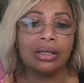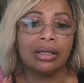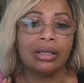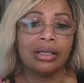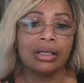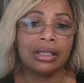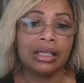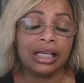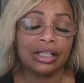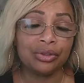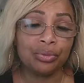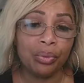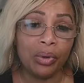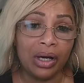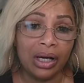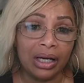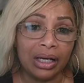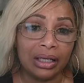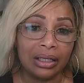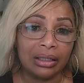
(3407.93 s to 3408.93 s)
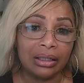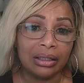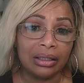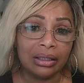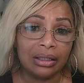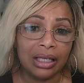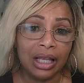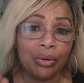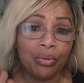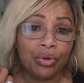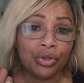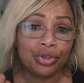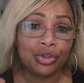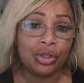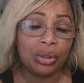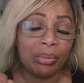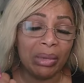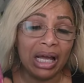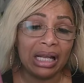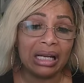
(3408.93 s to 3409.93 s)
Guess what? They want you to
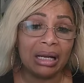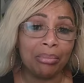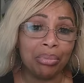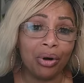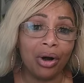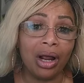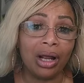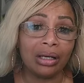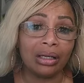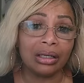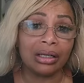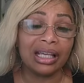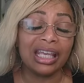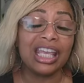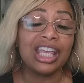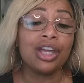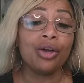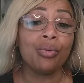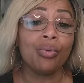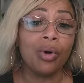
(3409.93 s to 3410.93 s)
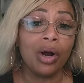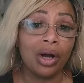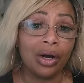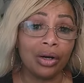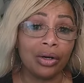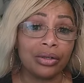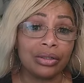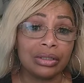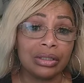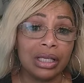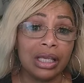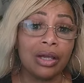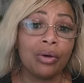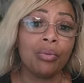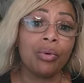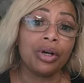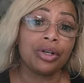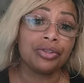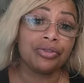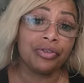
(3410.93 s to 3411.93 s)
buy that product. It works. It
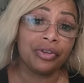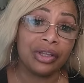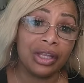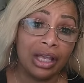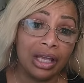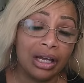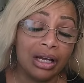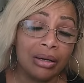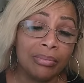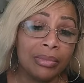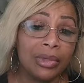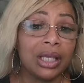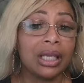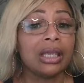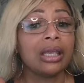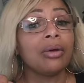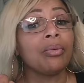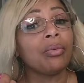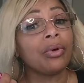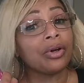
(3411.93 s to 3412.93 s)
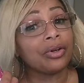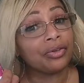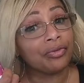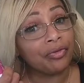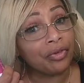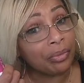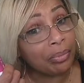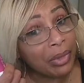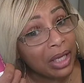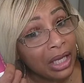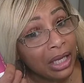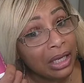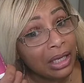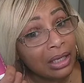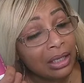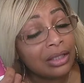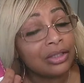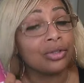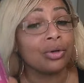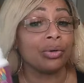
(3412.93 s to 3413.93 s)
works for them. It worked for me,
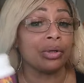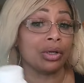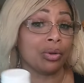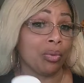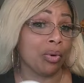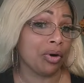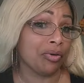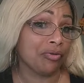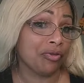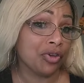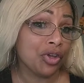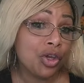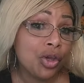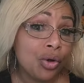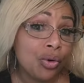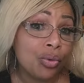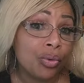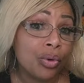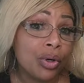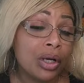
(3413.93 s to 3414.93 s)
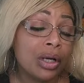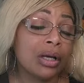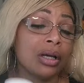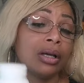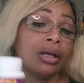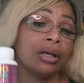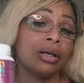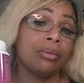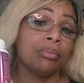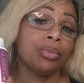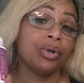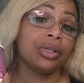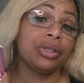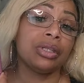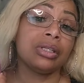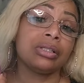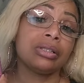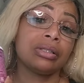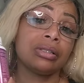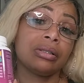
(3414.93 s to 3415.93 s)
so it'll work for you. Put
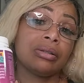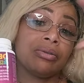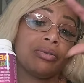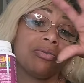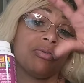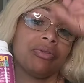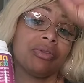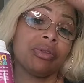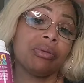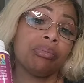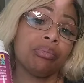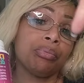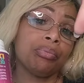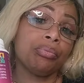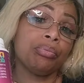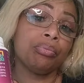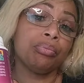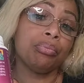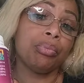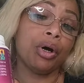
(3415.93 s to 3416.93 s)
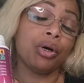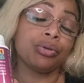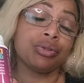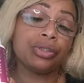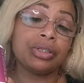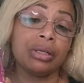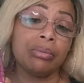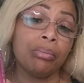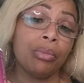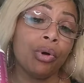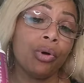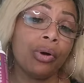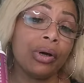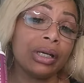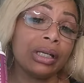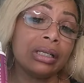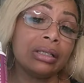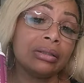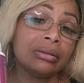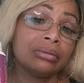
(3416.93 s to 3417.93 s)
this post it
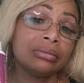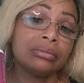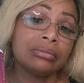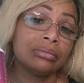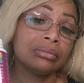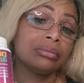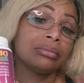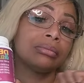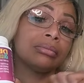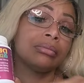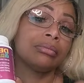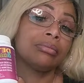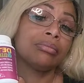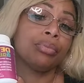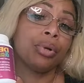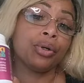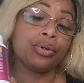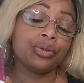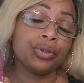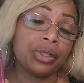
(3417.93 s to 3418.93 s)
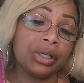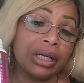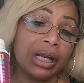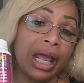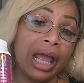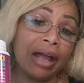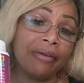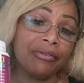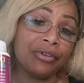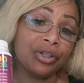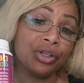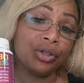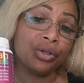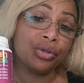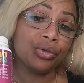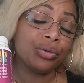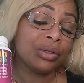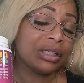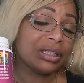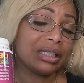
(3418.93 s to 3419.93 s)
morning, post it in the
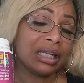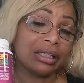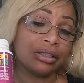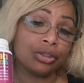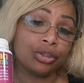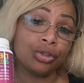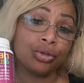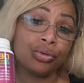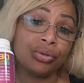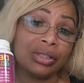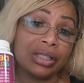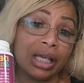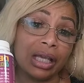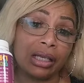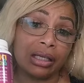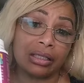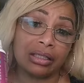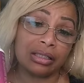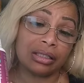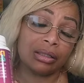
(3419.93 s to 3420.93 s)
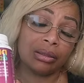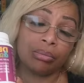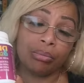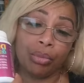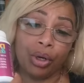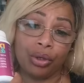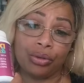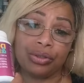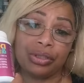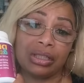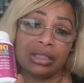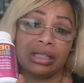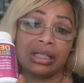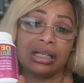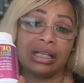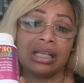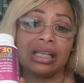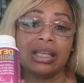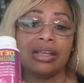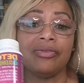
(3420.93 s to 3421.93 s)
afternoon, it takes two seconds. Post it in
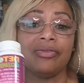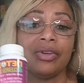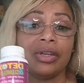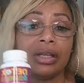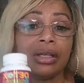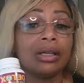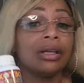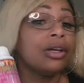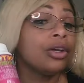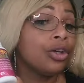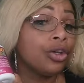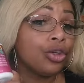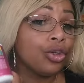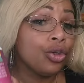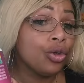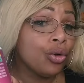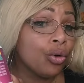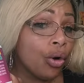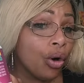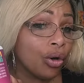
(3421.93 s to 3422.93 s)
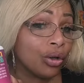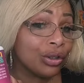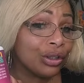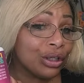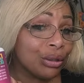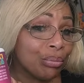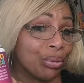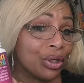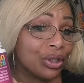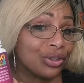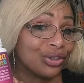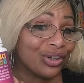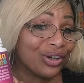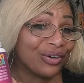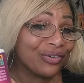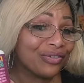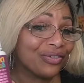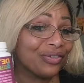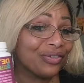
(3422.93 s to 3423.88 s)
the evening you holding the picture of